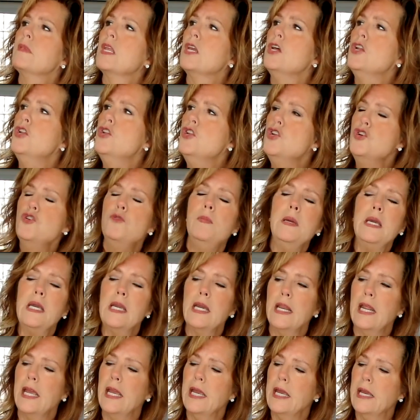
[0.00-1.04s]
new
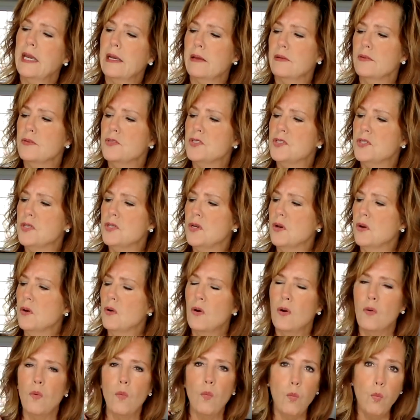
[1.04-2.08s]
beginnings.
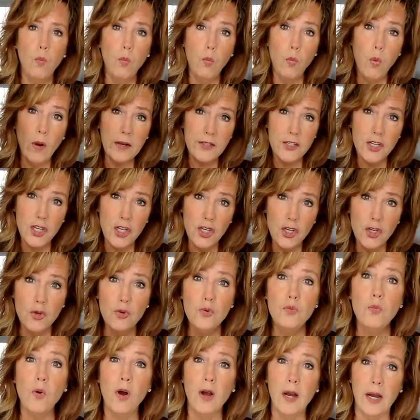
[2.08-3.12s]
What do
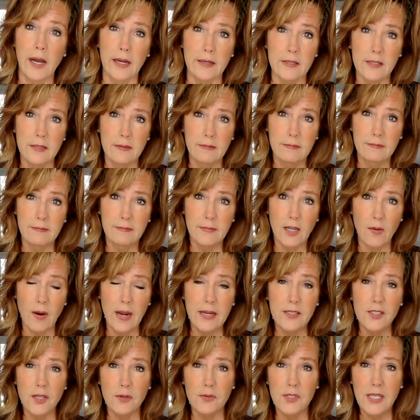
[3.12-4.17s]
you want? All
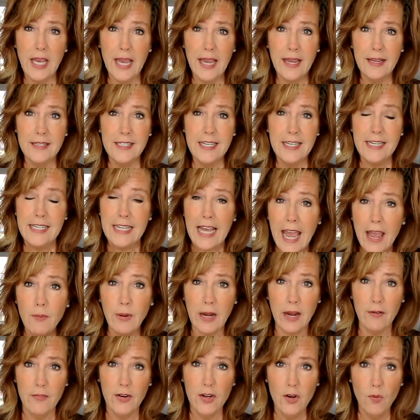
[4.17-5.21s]
right. So take today,
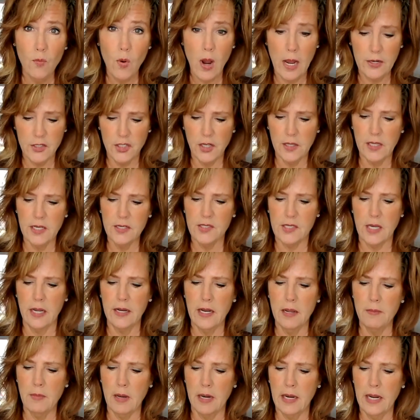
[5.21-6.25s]
whenever you're watching this,
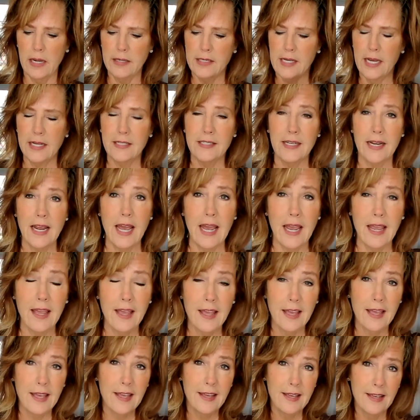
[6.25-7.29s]
Sunday, Monday, take today.
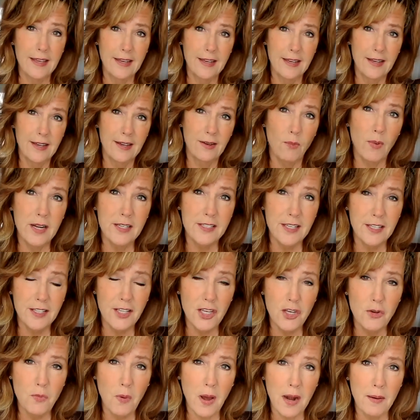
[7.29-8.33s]
What is it that
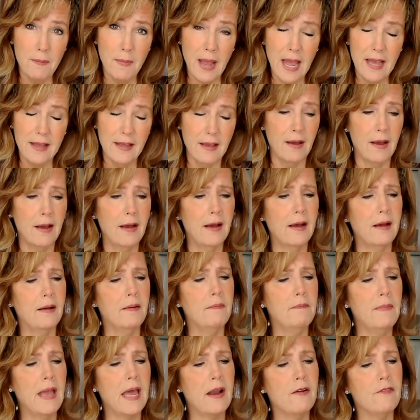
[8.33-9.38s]
you want to ma uh,
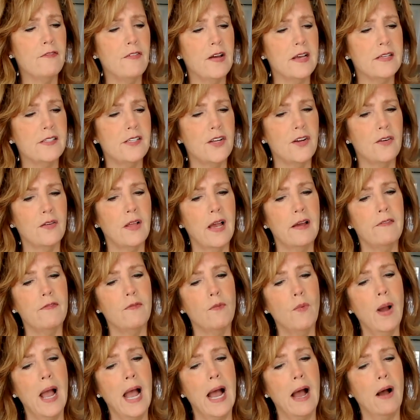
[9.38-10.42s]
manifest in your life?
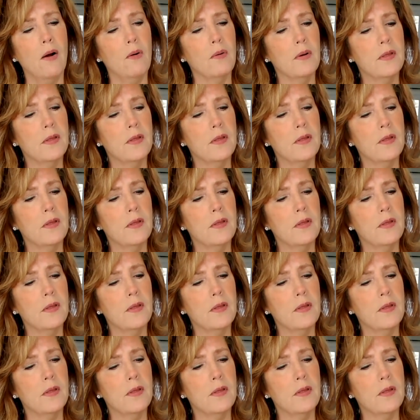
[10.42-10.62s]
Wow.